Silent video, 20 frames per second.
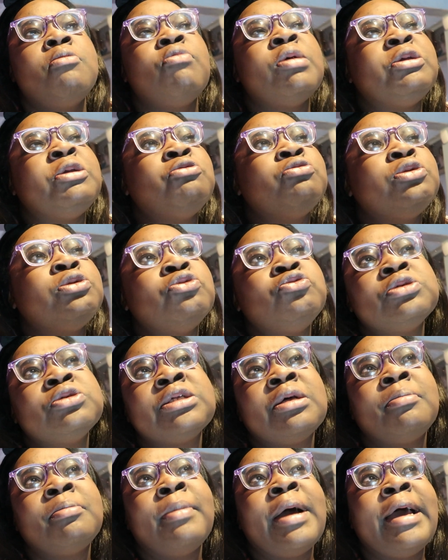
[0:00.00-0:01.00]
You
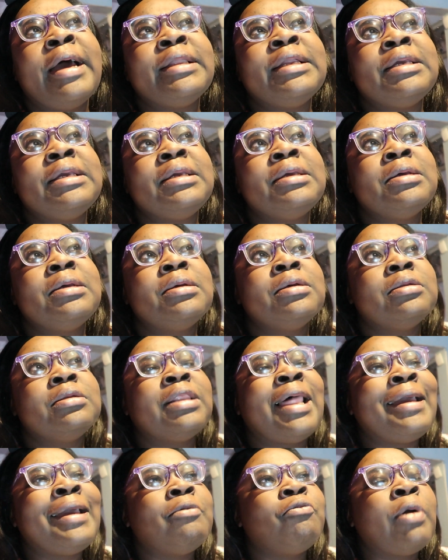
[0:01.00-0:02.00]
lose somebody
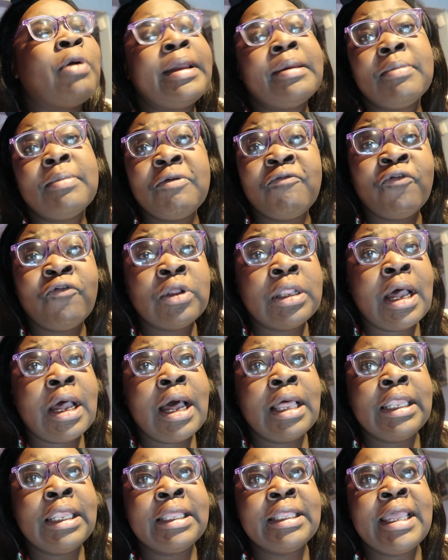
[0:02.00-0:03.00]
like right before the
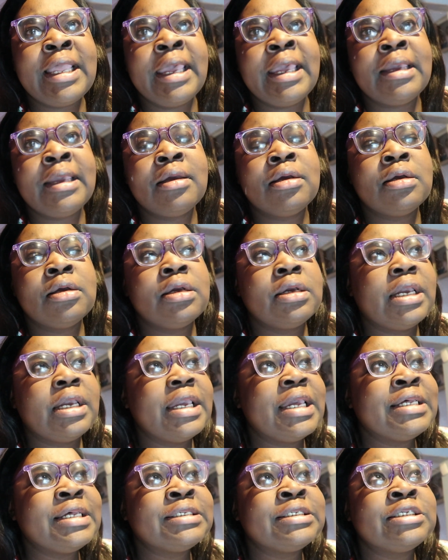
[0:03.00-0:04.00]
holiday,
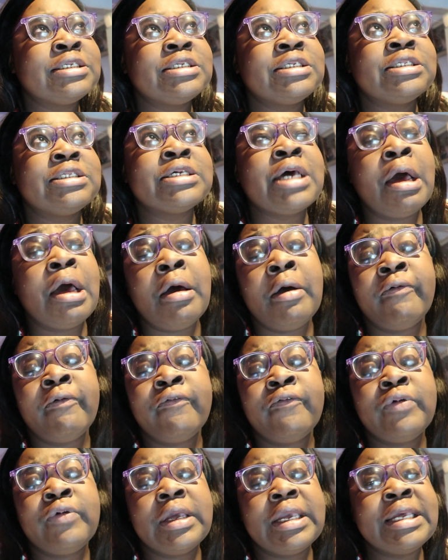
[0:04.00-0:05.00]
it's tough.
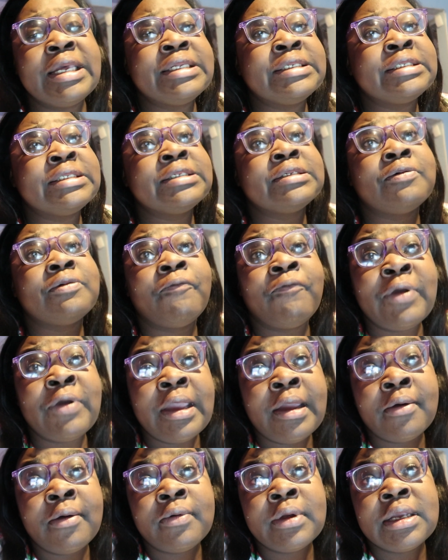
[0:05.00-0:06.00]
It's
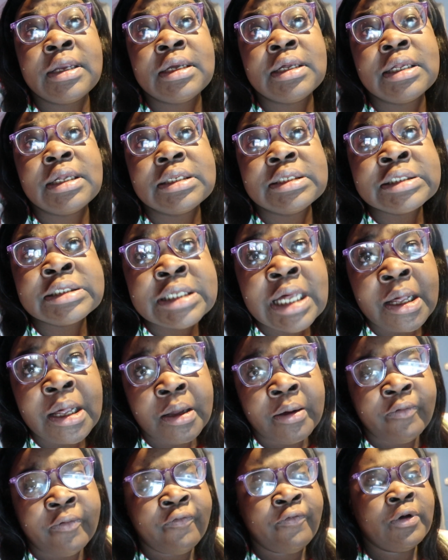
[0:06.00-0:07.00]
very
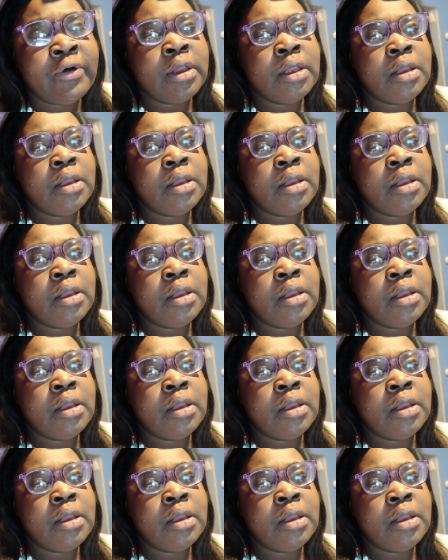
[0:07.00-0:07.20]
tough.